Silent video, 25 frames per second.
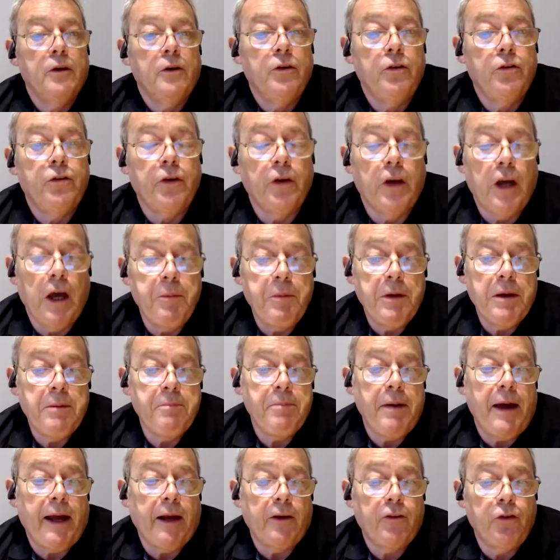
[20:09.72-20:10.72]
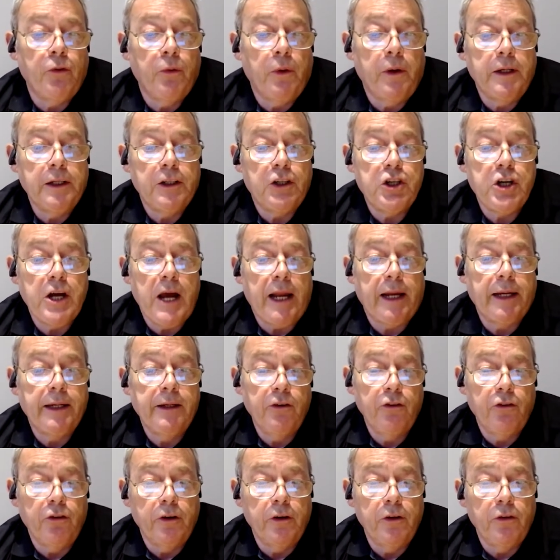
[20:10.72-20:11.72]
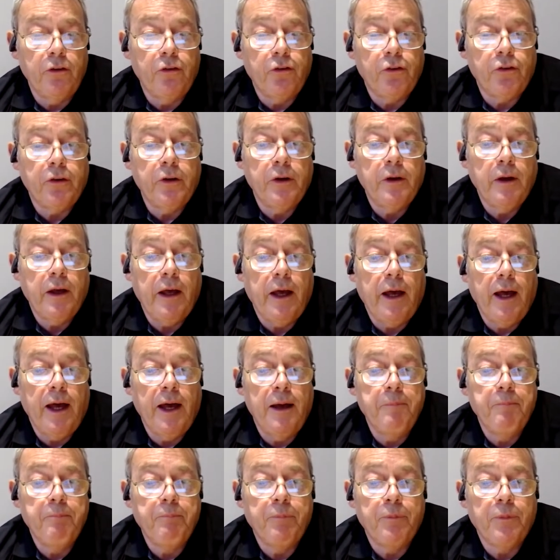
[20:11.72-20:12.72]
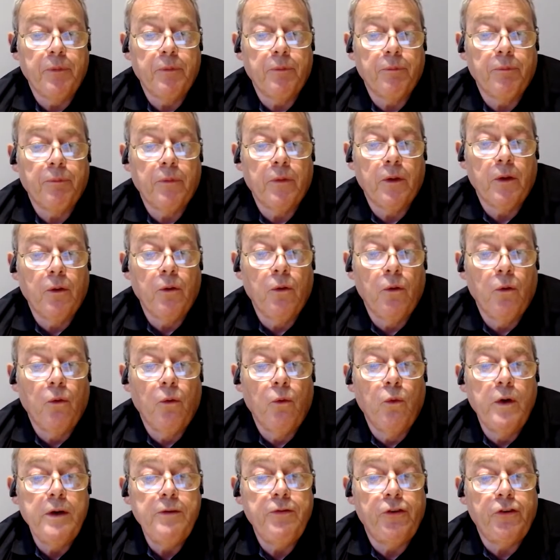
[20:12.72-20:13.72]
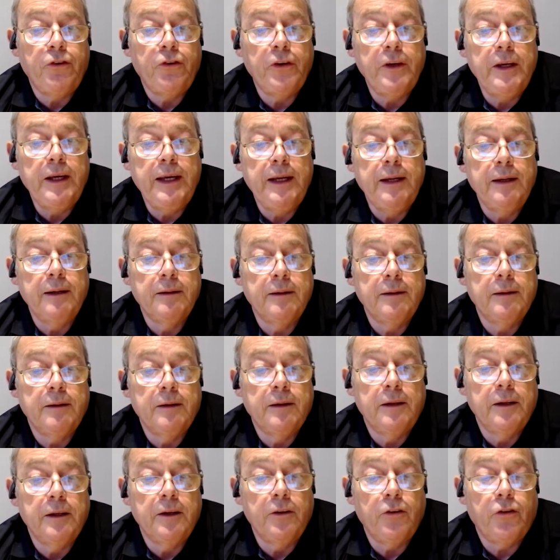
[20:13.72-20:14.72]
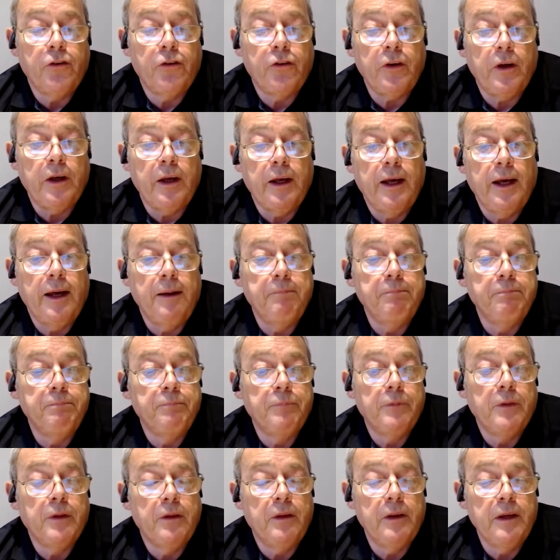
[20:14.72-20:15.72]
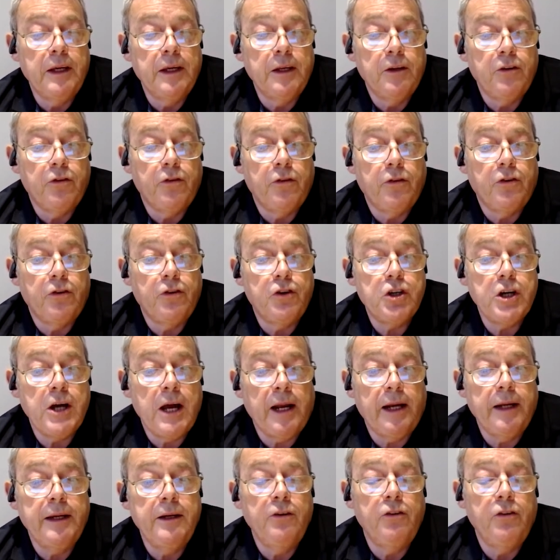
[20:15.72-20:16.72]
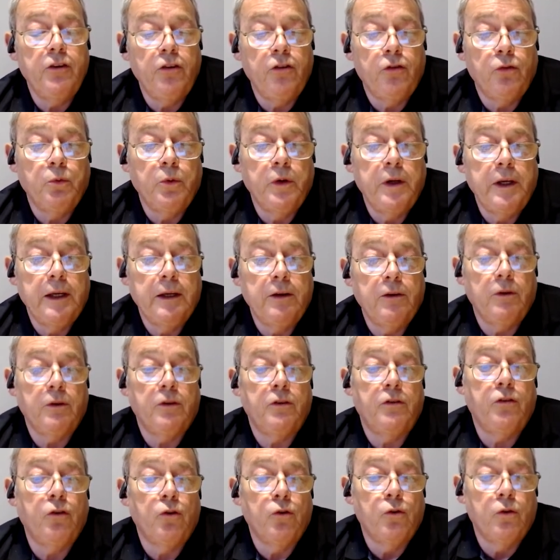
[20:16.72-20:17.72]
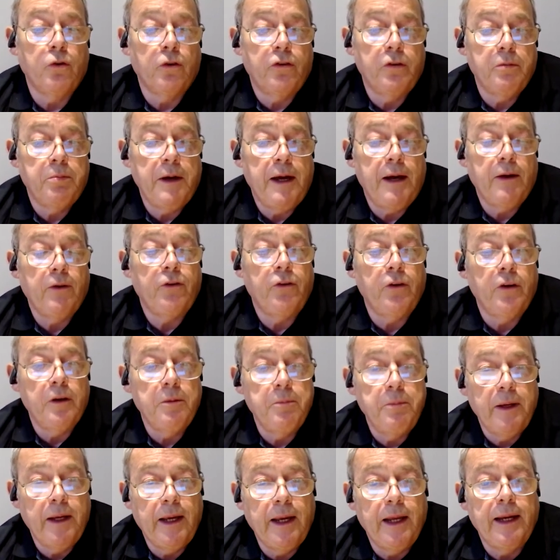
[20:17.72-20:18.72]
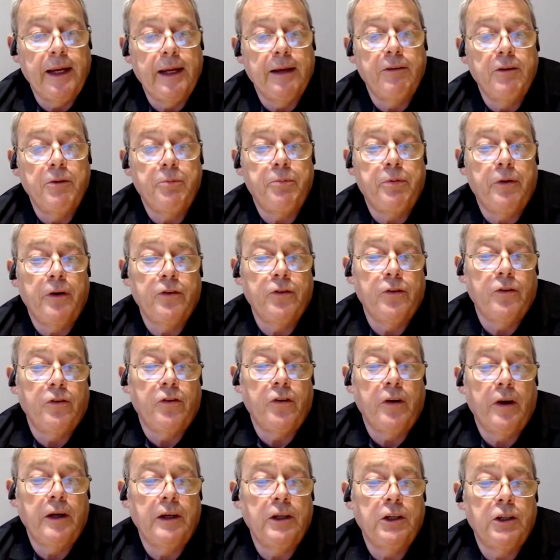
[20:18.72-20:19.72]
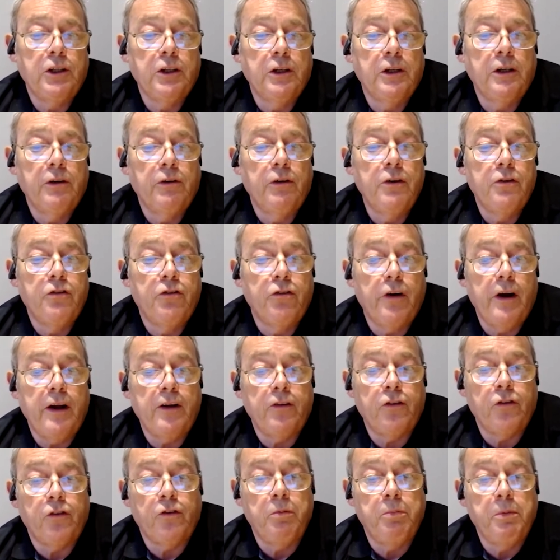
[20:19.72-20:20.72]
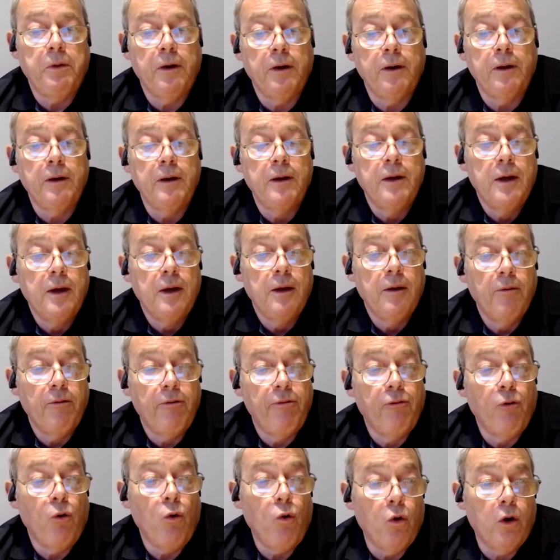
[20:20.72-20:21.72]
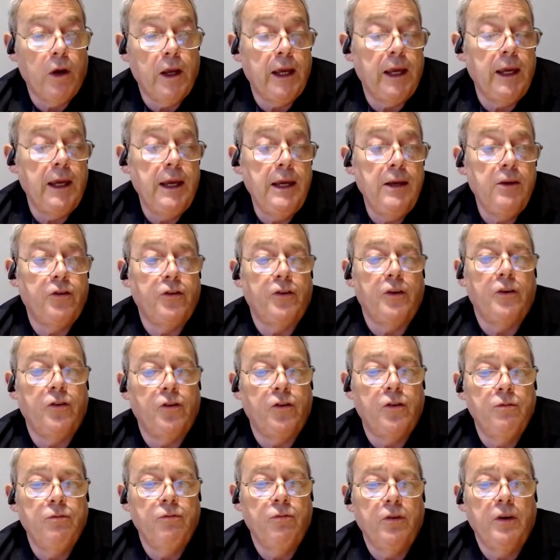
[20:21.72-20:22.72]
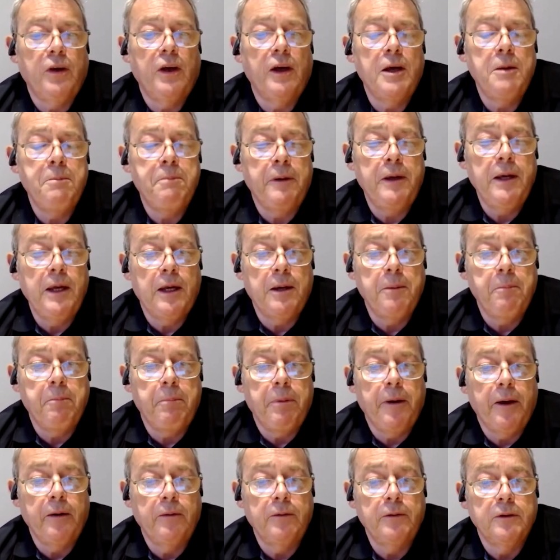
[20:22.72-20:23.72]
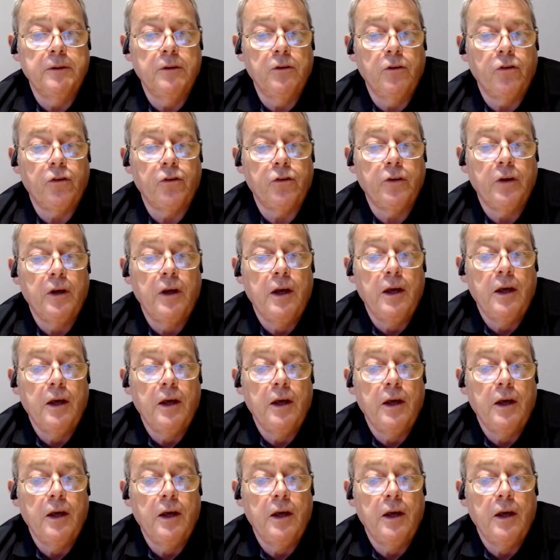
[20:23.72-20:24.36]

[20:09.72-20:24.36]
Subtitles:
So coming back to our challenges, We've seen that the challenges we talked about at the beginning of the presentation are addressed by 4 key system VIP components.